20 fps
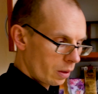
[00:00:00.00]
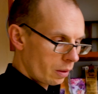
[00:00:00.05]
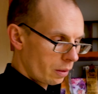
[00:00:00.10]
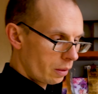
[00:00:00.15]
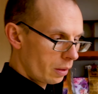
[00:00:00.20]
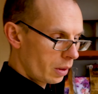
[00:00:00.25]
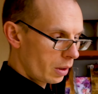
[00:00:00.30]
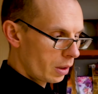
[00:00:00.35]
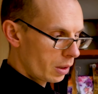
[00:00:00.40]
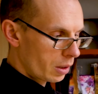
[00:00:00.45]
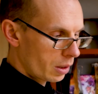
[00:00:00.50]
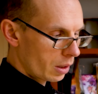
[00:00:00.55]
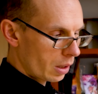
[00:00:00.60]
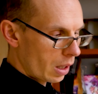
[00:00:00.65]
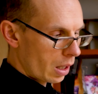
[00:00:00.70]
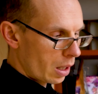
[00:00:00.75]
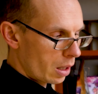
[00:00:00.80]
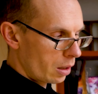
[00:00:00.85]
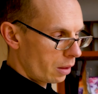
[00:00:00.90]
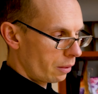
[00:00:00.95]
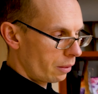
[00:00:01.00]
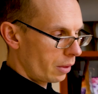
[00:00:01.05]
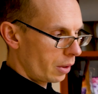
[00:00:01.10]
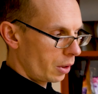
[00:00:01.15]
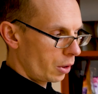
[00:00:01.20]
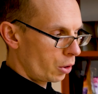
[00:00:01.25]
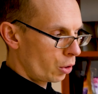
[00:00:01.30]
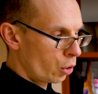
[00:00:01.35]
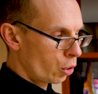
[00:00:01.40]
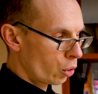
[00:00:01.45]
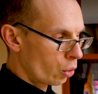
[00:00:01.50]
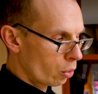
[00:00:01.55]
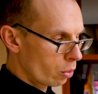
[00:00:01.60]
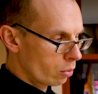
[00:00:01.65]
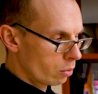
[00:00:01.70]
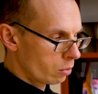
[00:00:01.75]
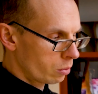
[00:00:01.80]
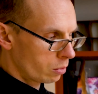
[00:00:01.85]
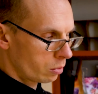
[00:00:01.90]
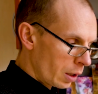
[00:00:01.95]
these are the issue.
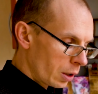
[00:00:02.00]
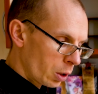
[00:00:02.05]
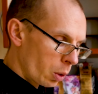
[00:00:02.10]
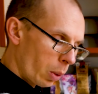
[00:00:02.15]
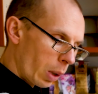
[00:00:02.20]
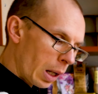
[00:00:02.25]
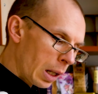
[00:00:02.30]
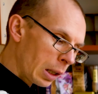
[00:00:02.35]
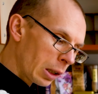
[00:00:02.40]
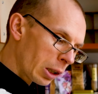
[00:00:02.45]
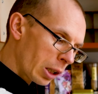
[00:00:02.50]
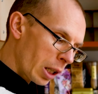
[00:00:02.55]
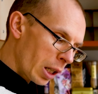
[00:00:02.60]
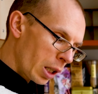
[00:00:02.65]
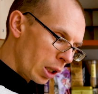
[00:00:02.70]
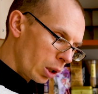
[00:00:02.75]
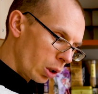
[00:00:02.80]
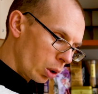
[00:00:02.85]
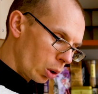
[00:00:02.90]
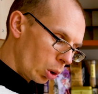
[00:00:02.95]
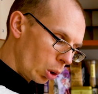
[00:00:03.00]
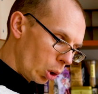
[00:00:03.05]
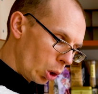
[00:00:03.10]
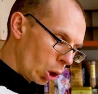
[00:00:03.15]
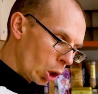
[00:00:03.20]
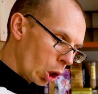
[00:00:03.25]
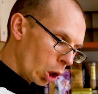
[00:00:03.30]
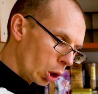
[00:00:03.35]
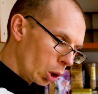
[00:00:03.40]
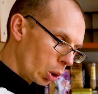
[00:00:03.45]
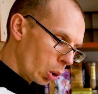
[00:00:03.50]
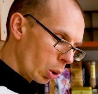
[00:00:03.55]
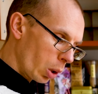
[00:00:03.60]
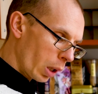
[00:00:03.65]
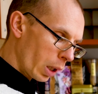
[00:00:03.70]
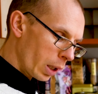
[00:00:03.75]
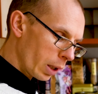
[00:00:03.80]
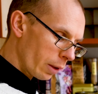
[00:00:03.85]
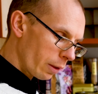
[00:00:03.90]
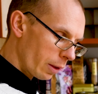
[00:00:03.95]
So I'll try not to
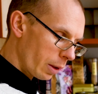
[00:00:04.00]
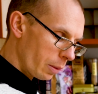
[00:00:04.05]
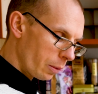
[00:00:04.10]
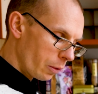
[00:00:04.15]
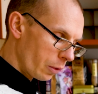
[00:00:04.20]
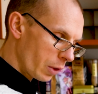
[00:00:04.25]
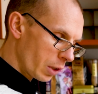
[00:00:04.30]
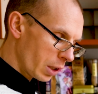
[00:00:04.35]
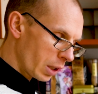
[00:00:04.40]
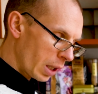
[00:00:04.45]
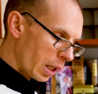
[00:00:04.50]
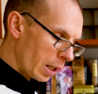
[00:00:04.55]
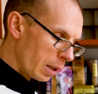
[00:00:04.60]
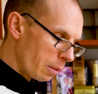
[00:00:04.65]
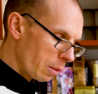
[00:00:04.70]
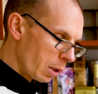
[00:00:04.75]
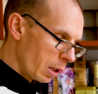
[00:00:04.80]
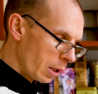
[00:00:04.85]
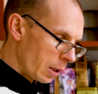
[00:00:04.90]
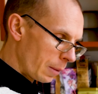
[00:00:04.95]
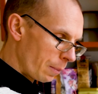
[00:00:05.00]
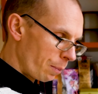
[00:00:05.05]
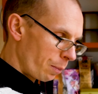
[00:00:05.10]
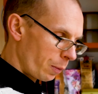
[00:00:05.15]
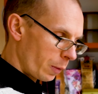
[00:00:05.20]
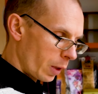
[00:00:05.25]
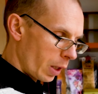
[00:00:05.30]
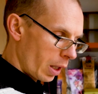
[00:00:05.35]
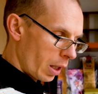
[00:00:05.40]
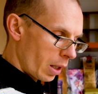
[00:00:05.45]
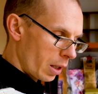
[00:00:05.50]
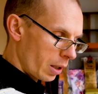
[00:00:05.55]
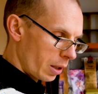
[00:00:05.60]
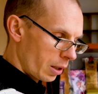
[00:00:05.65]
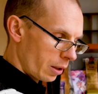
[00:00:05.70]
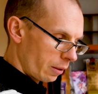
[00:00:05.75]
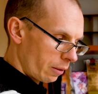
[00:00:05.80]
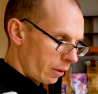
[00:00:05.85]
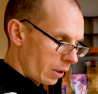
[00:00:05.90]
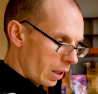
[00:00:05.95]
cut them this time, as
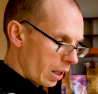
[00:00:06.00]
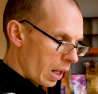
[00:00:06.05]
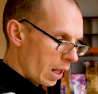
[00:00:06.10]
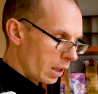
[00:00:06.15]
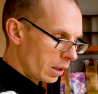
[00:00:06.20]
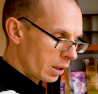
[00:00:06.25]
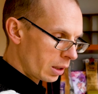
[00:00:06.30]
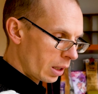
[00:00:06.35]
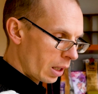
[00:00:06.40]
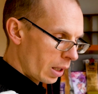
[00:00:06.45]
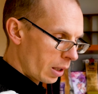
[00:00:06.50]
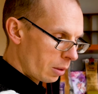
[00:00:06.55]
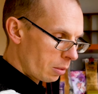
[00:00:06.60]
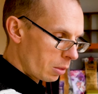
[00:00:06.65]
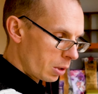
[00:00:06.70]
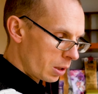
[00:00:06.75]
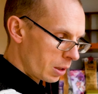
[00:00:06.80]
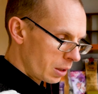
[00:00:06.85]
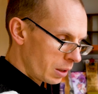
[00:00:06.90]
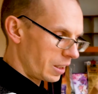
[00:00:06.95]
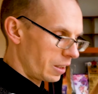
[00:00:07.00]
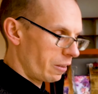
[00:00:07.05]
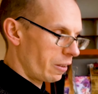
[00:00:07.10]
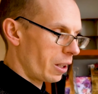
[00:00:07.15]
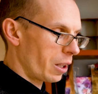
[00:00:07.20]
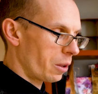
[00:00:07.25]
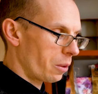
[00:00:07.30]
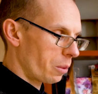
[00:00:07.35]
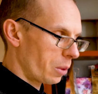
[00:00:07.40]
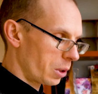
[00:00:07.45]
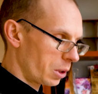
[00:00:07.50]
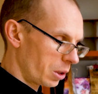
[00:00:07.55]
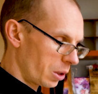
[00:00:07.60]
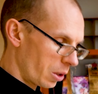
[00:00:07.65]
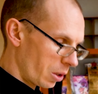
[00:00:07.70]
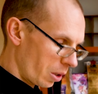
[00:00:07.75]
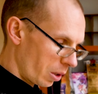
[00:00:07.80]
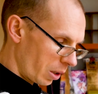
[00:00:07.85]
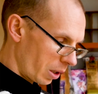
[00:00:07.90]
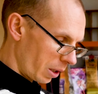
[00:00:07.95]
the last time that was
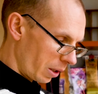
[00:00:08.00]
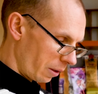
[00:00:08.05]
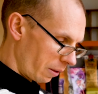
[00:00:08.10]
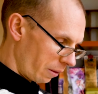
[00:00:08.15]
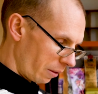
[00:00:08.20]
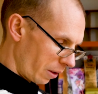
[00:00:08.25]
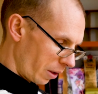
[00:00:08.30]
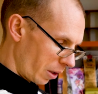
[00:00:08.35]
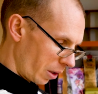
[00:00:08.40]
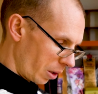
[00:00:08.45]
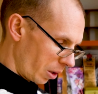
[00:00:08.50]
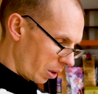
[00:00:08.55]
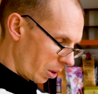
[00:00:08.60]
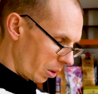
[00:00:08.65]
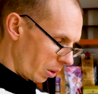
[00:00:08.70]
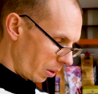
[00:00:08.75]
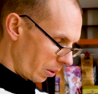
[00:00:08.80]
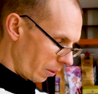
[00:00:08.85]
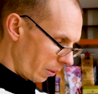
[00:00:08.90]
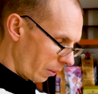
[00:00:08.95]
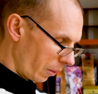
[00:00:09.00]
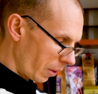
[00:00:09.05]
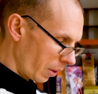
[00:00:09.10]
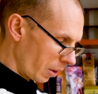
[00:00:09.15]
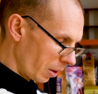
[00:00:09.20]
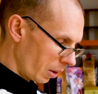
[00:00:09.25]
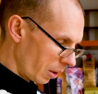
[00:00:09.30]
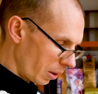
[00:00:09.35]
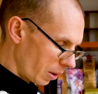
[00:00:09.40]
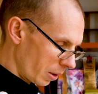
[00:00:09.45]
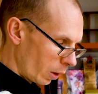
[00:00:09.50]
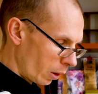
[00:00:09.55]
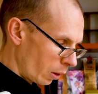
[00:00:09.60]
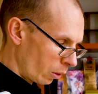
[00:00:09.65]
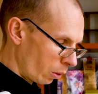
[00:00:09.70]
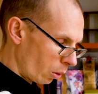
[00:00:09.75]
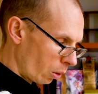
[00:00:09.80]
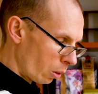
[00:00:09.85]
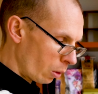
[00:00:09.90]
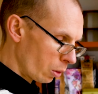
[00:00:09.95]
not a very good thing.
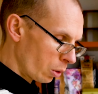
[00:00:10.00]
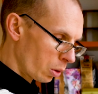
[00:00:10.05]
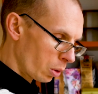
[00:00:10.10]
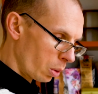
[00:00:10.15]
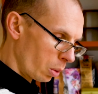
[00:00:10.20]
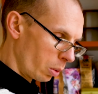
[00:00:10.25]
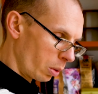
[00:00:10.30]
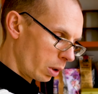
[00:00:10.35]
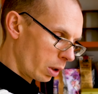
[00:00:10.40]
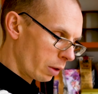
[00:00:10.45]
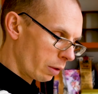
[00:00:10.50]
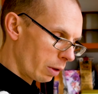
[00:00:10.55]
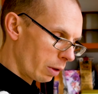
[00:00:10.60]
And also it